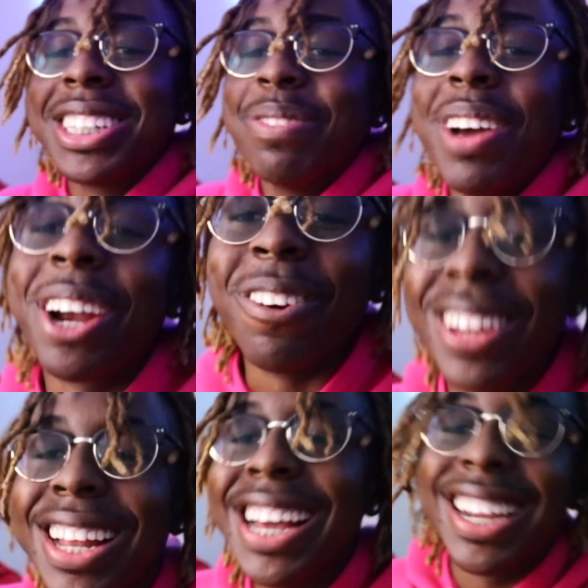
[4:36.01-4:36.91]
We gonna sit
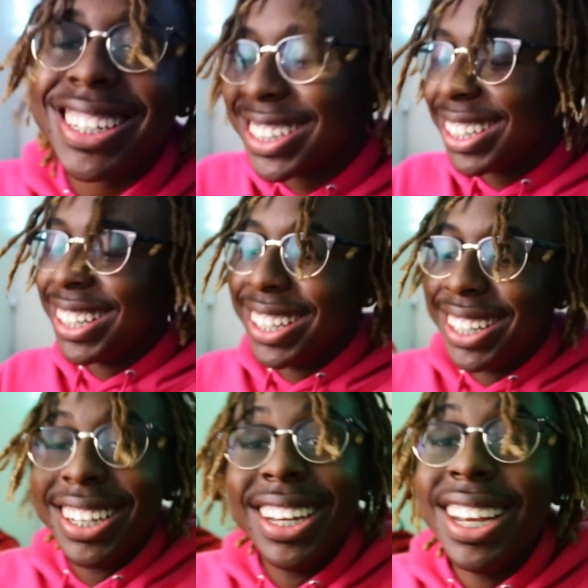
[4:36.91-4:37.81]
back and relax.
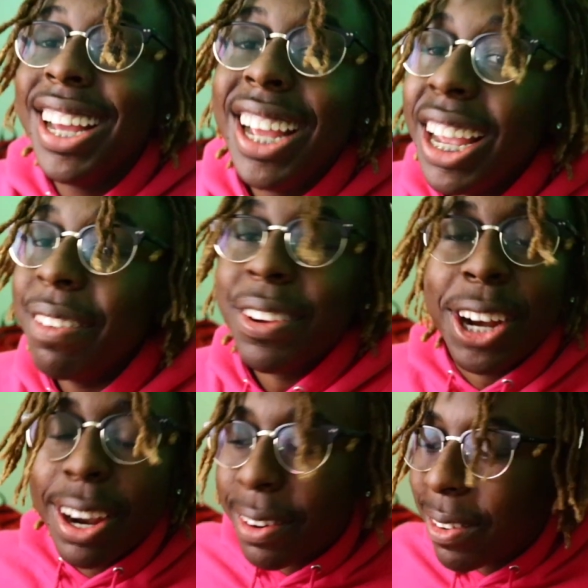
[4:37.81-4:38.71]

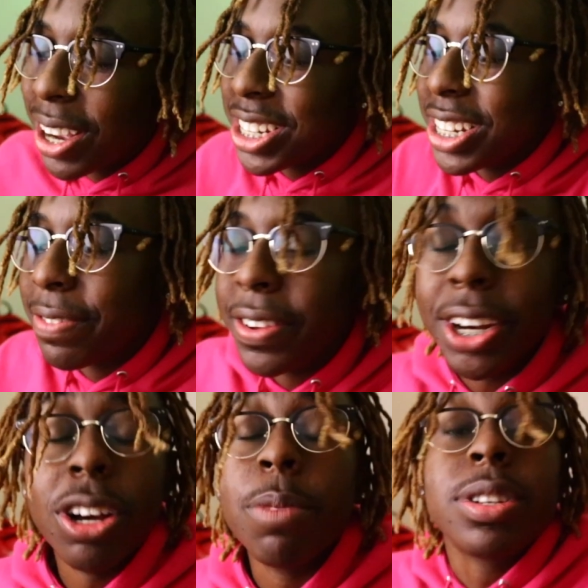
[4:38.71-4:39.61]
If your girlfriend watching
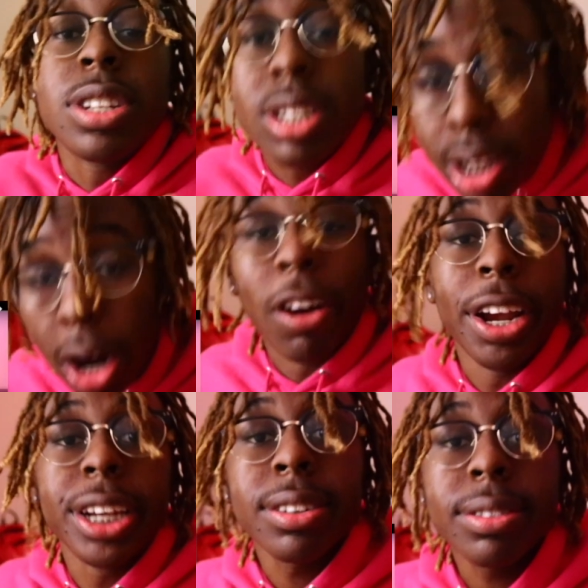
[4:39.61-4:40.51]
this video, I'm sorry.